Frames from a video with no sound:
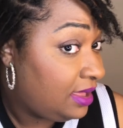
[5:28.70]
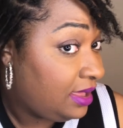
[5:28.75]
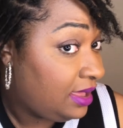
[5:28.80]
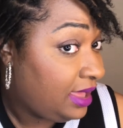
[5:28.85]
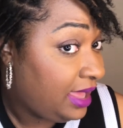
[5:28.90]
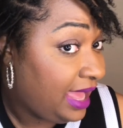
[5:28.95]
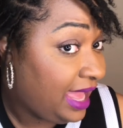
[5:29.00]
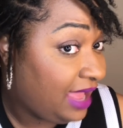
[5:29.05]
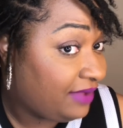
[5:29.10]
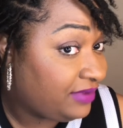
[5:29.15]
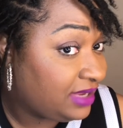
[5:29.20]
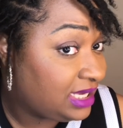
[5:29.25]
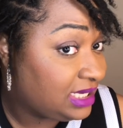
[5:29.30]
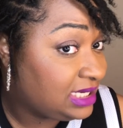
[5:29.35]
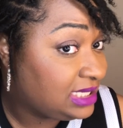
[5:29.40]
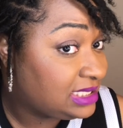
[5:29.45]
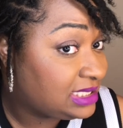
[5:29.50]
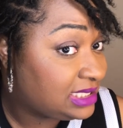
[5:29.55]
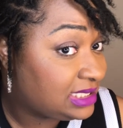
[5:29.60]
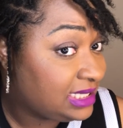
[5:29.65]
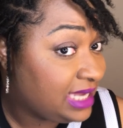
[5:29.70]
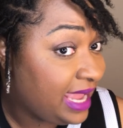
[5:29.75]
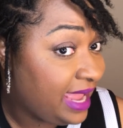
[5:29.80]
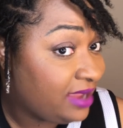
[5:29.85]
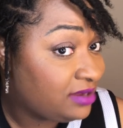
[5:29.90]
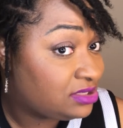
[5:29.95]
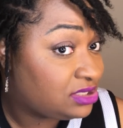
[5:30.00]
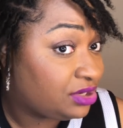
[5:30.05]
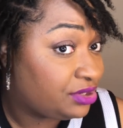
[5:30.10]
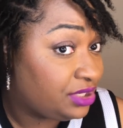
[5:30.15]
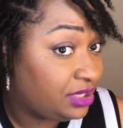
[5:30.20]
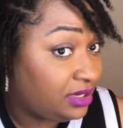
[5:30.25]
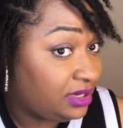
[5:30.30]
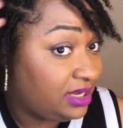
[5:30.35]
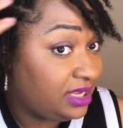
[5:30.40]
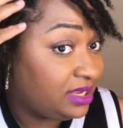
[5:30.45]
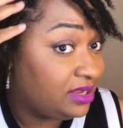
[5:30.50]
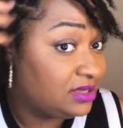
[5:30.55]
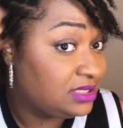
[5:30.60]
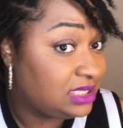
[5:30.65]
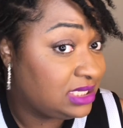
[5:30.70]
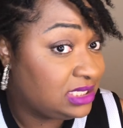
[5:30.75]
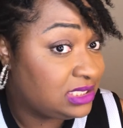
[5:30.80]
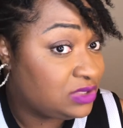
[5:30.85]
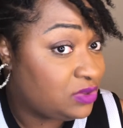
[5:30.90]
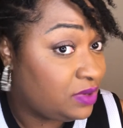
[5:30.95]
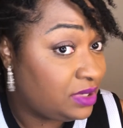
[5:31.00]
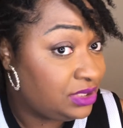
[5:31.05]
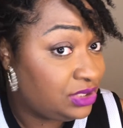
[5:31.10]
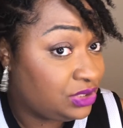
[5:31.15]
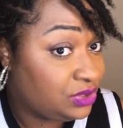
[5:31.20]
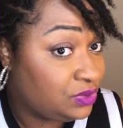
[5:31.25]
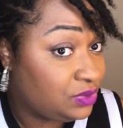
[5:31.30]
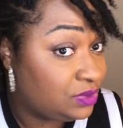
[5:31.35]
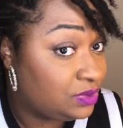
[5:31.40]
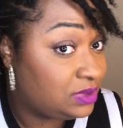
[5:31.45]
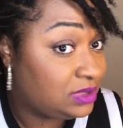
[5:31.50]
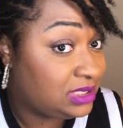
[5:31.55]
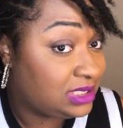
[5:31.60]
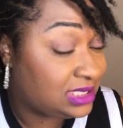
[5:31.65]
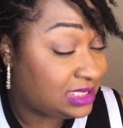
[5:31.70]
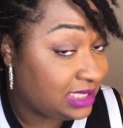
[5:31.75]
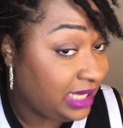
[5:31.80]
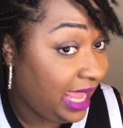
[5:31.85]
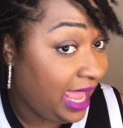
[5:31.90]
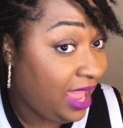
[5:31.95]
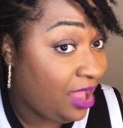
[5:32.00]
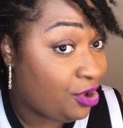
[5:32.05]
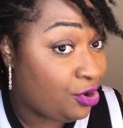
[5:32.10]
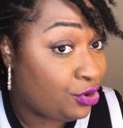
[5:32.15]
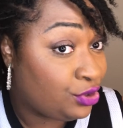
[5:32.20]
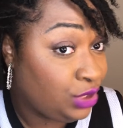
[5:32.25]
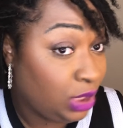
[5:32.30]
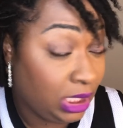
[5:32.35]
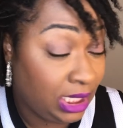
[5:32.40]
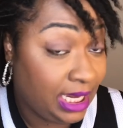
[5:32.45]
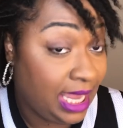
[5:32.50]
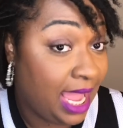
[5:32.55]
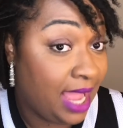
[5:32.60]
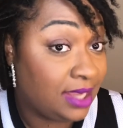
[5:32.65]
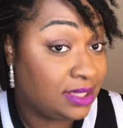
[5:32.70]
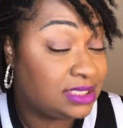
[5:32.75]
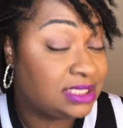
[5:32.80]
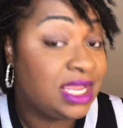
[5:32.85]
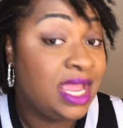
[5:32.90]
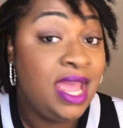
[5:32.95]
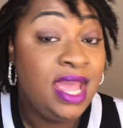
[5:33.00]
have any snags on your nails, it's going to snag on your locks.